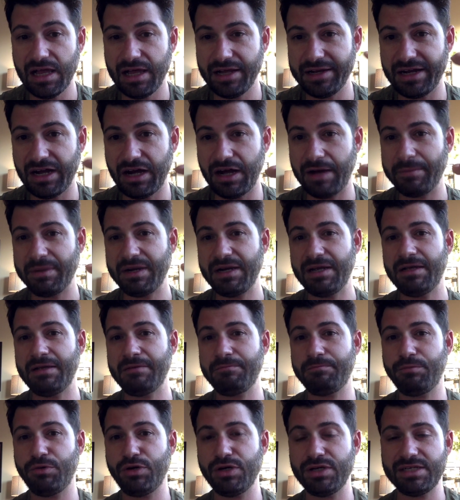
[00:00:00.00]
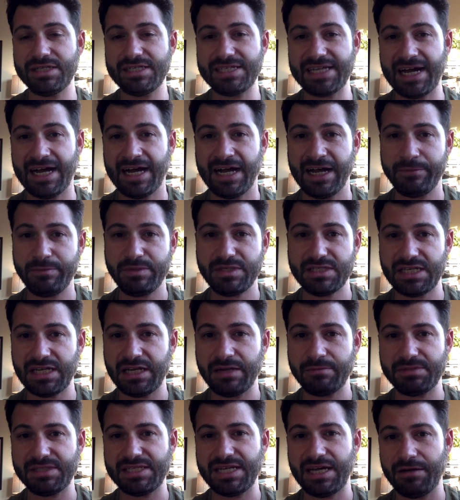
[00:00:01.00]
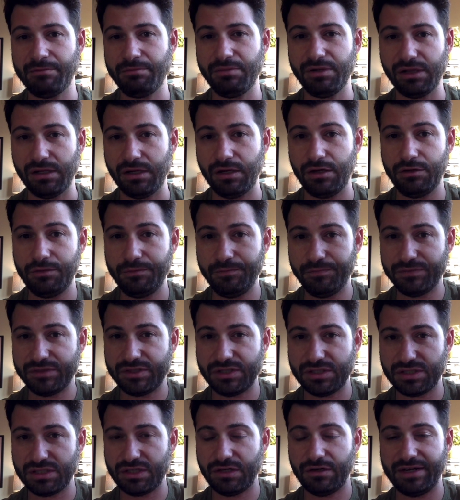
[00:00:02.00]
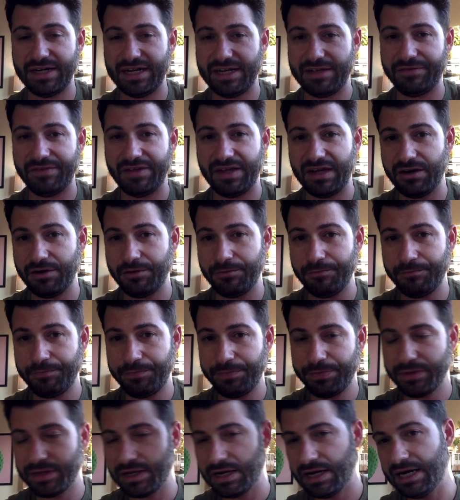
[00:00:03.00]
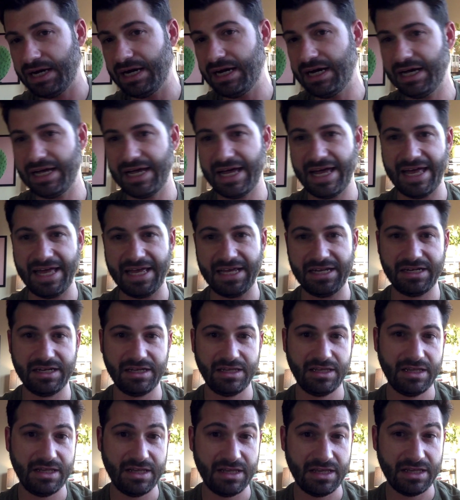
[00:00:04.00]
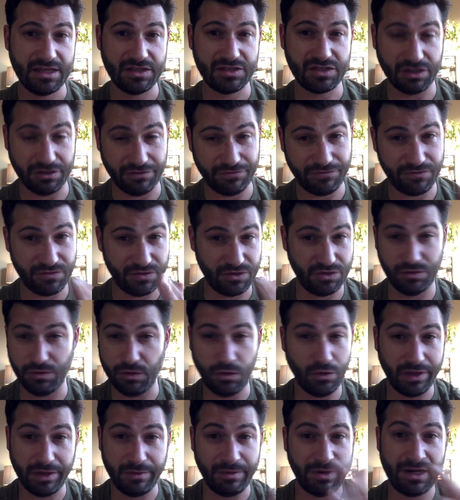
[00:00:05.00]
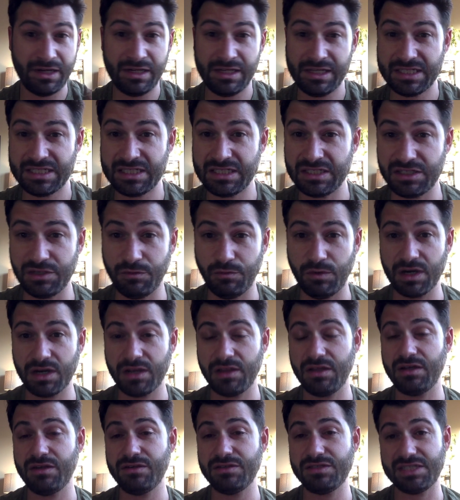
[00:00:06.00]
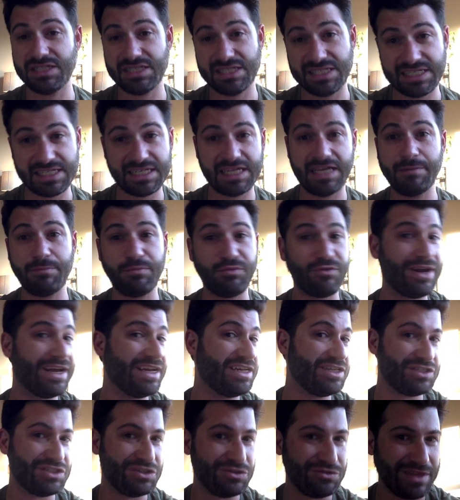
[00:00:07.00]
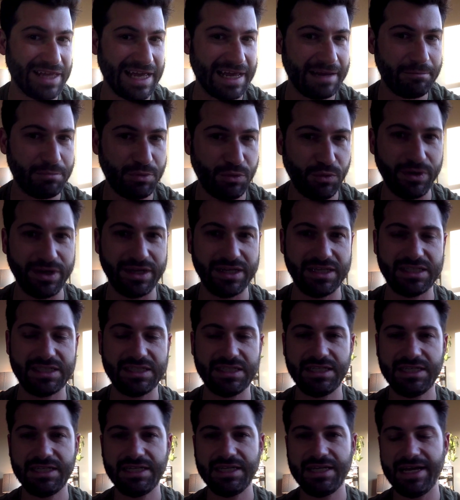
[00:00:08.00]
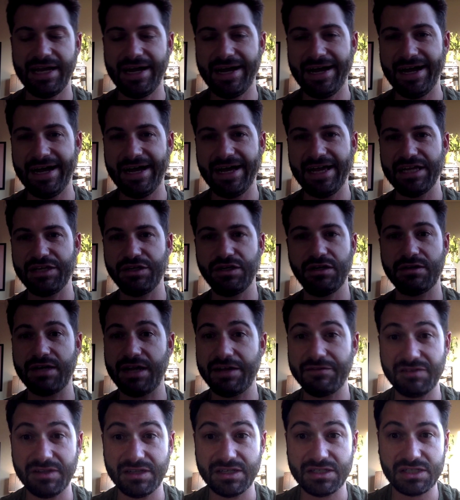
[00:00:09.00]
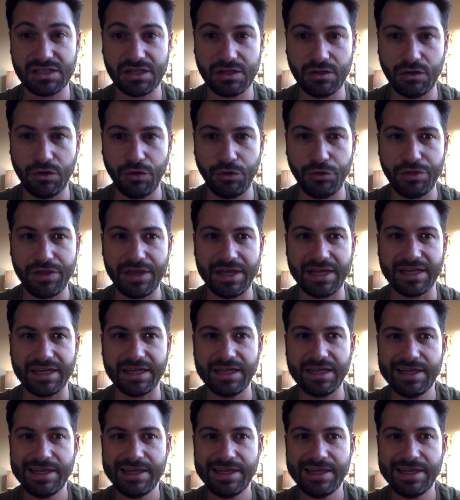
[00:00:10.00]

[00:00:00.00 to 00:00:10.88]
Now, I'm going to put timestamps down below. Just go down there so if you only want to listen to one of those, just skip right to that point. You don't have to listen to the whole thing.